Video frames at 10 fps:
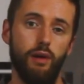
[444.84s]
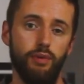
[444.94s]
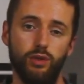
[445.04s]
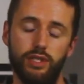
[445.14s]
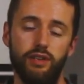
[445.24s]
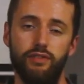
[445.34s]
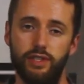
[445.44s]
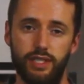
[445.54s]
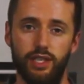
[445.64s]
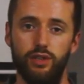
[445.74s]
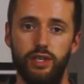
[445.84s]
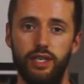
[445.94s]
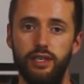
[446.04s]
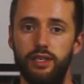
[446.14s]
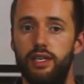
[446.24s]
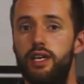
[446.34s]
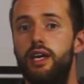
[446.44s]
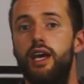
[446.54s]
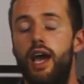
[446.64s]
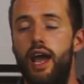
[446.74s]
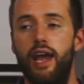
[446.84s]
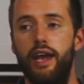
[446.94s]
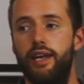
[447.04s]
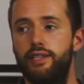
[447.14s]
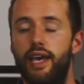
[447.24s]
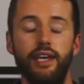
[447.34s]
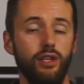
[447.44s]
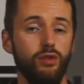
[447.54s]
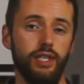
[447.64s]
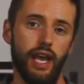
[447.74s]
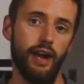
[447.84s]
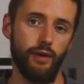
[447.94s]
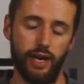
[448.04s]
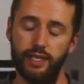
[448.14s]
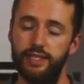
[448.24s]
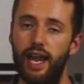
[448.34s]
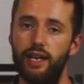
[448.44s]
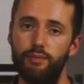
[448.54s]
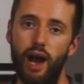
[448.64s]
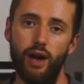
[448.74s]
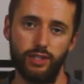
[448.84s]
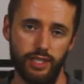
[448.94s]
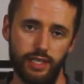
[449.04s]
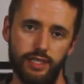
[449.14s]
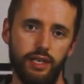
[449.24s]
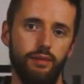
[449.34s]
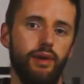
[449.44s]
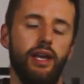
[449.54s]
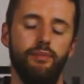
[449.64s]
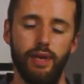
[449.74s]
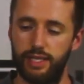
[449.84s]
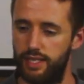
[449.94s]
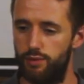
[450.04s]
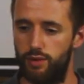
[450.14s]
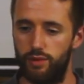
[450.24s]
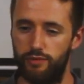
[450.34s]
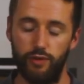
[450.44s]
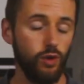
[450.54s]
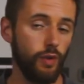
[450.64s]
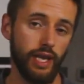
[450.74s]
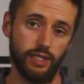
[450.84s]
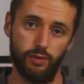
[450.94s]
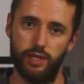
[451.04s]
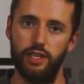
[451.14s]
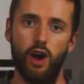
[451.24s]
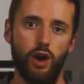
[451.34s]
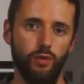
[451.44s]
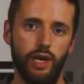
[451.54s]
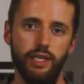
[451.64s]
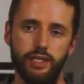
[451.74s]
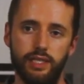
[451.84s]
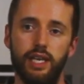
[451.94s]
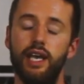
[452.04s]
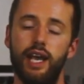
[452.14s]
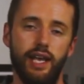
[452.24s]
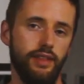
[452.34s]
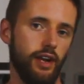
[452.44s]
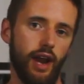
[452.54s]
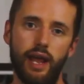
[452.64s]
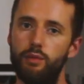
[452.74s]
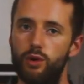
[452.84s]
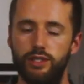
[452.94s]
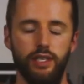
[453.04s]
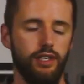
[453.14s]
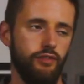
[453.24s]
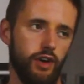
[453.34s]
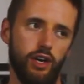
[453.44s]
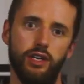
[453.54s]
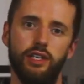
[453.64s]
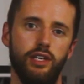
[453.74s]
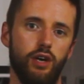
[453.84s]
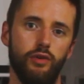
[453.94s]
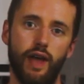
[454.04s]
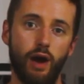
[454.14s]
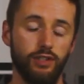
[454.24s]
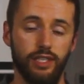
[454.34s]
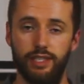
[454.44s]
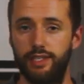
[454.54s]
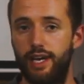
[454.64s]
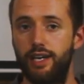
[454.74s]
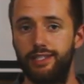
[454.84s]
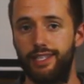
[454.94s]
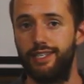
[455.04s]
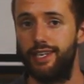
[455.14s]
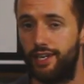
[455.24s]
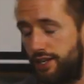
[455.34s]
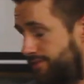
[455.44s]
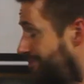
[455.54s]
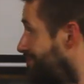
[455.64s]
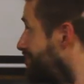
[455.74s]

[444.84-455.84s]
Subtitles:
composting facility, and they use an aerated static pile system and mix it food waste with the yard waste, and they're able to divert, thousands of tons a year.